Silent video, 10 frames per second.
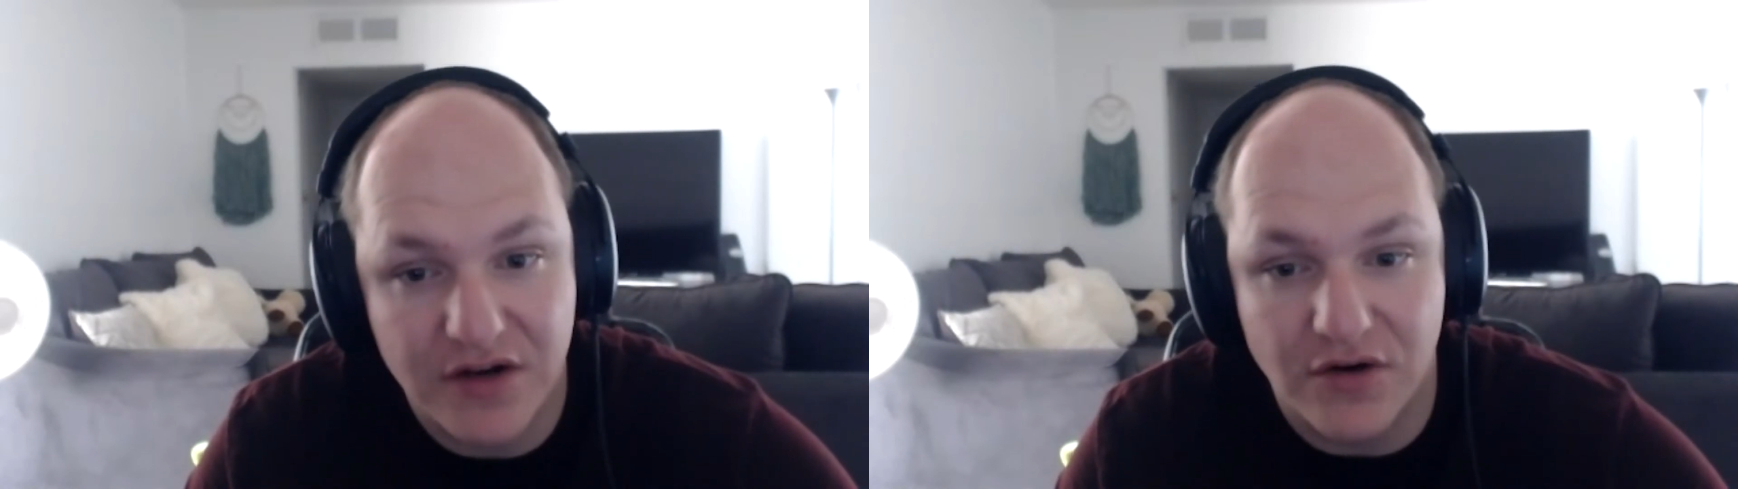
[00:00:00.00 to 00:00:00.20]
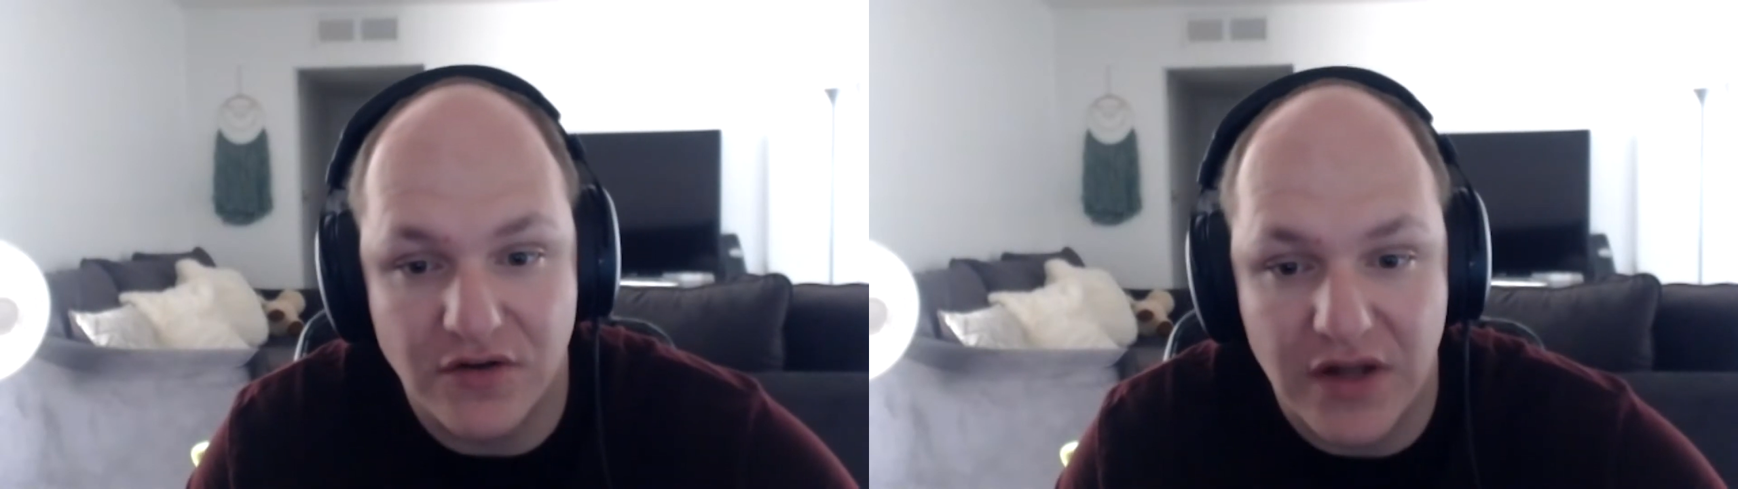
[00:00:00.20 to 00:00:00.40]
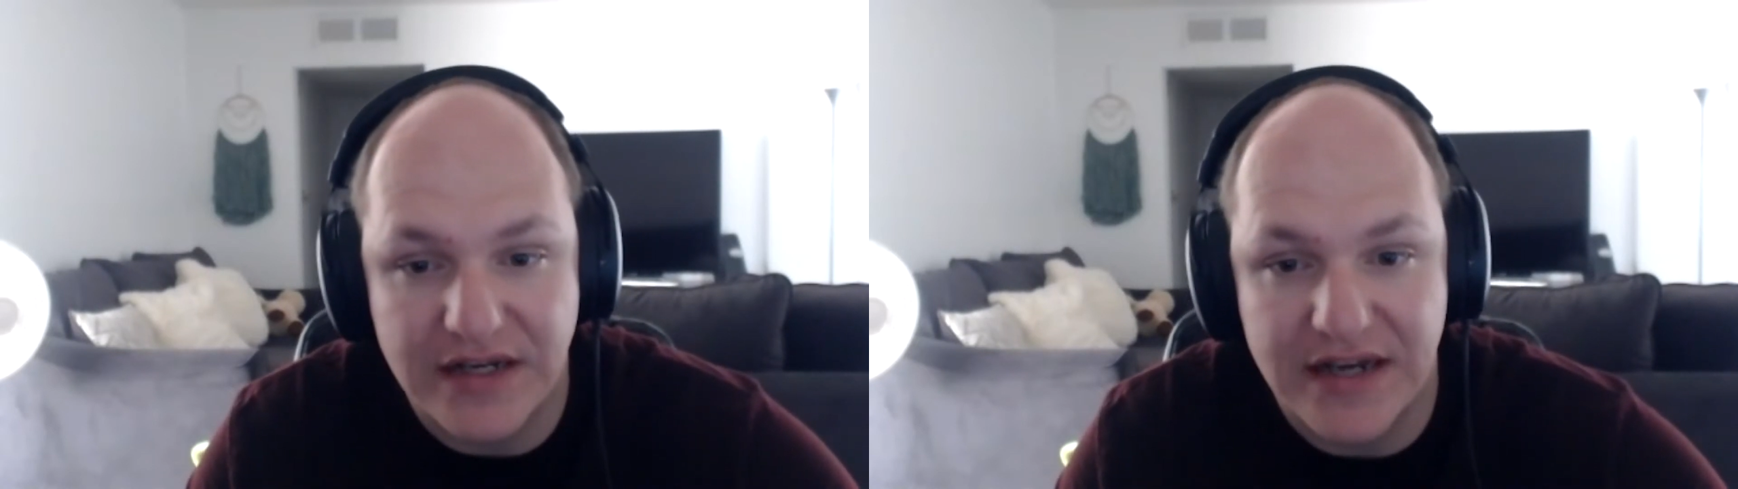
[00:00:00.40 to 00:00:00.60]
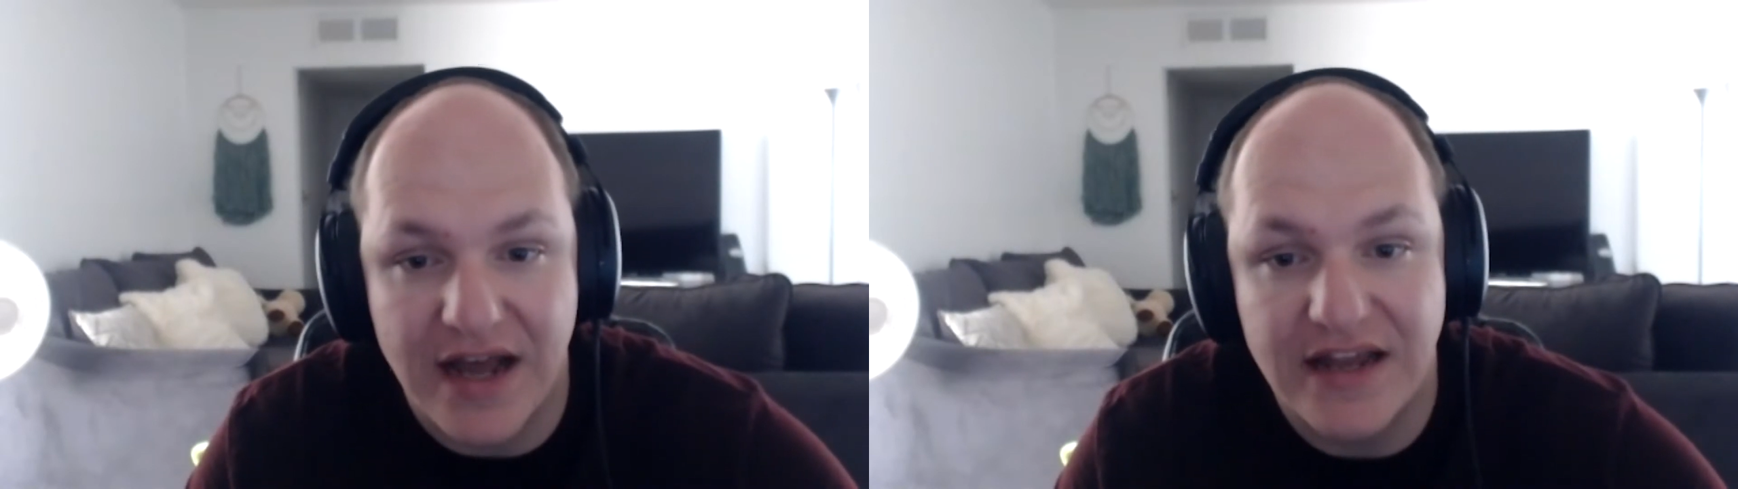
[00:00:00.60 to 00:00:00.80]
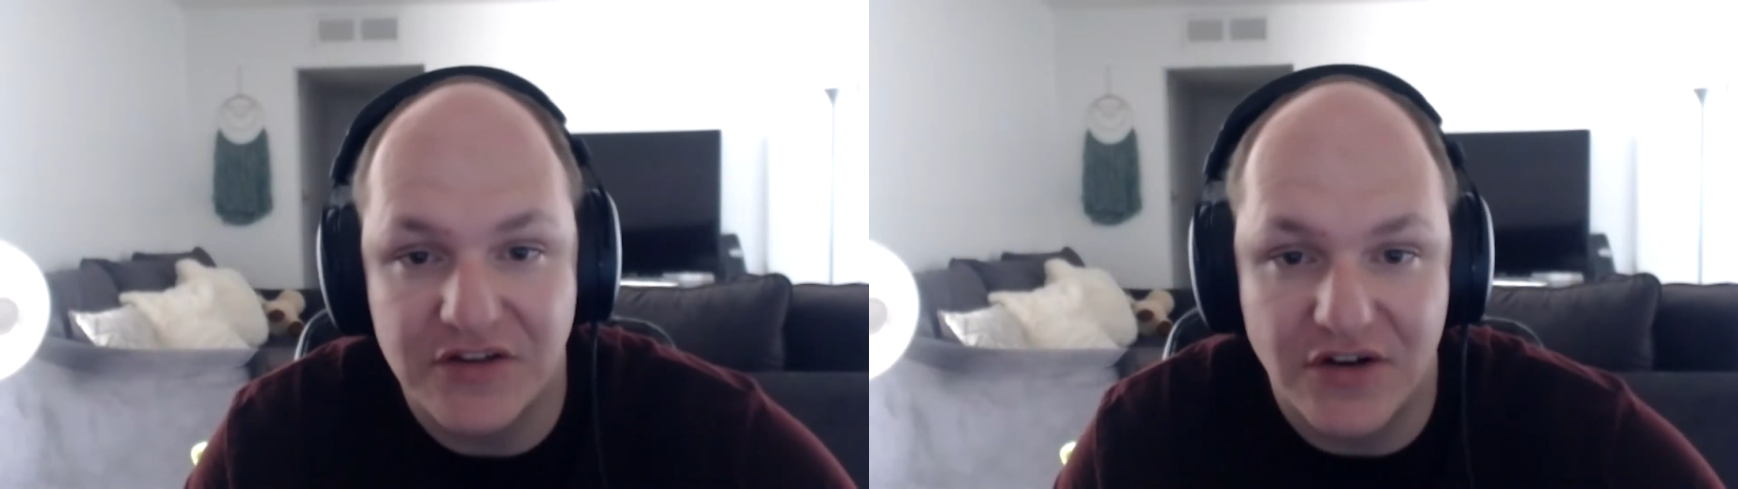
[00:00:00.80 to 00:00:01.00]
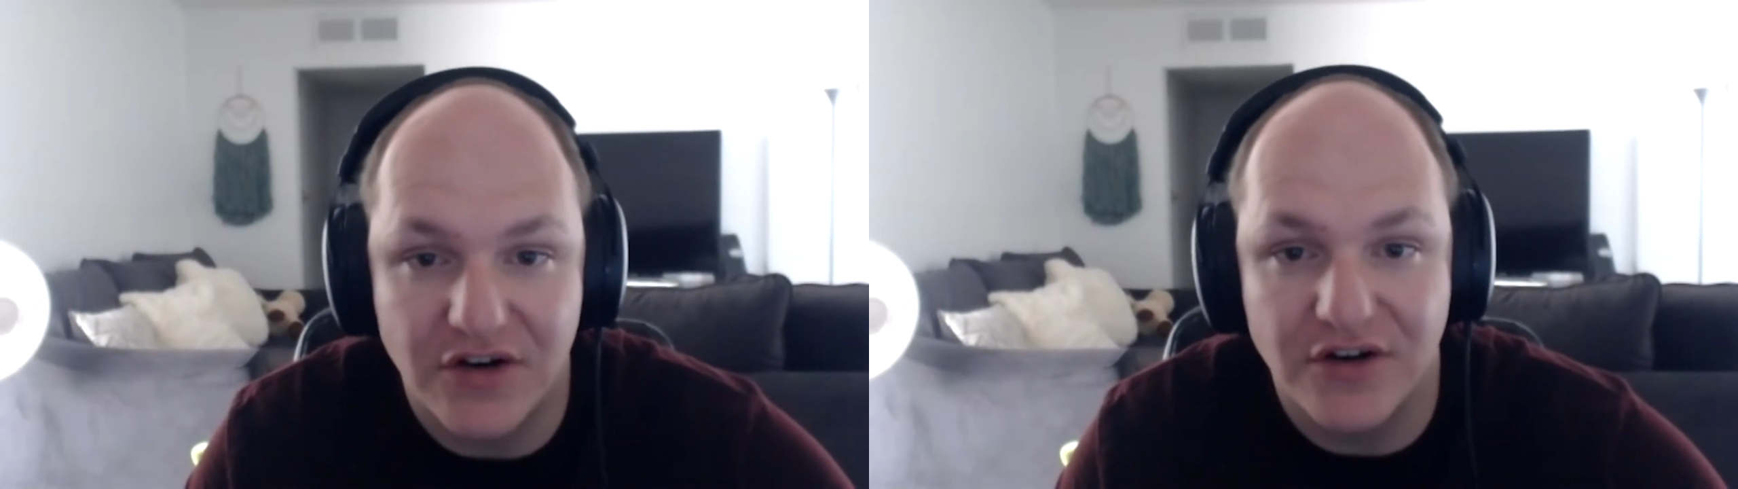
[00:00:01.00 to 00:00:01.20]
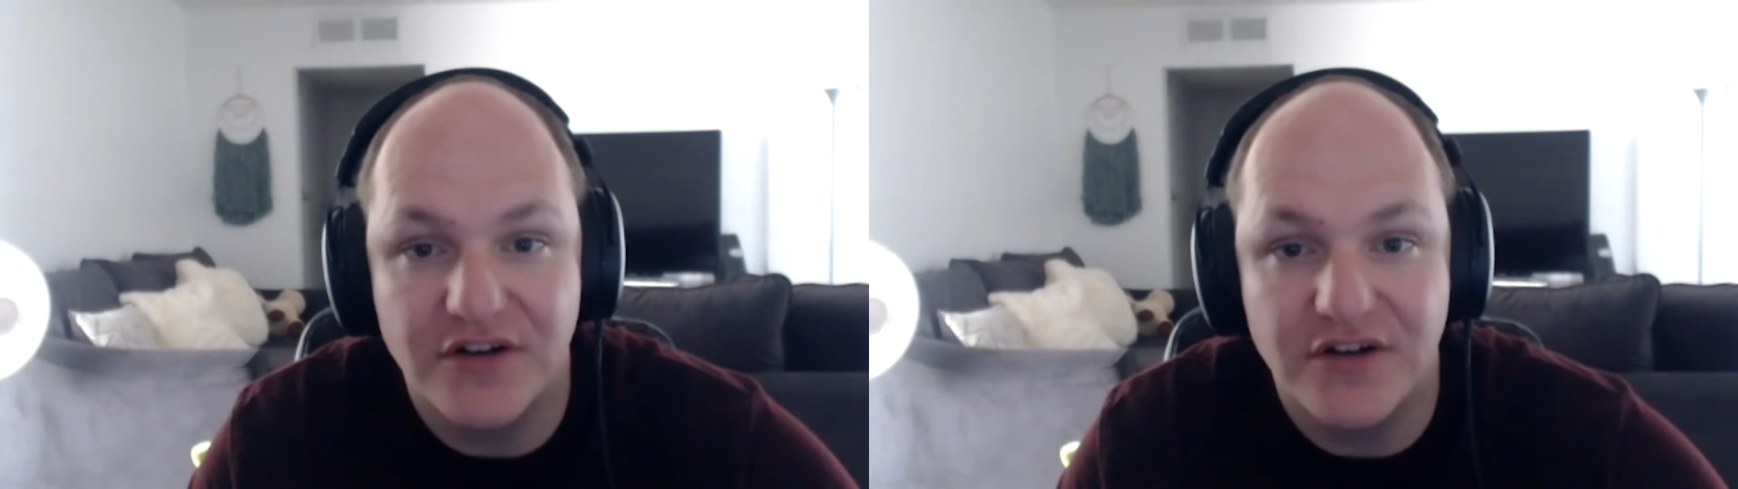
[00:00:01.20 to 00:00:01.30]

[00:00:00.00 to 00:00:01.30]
or like not in the heart,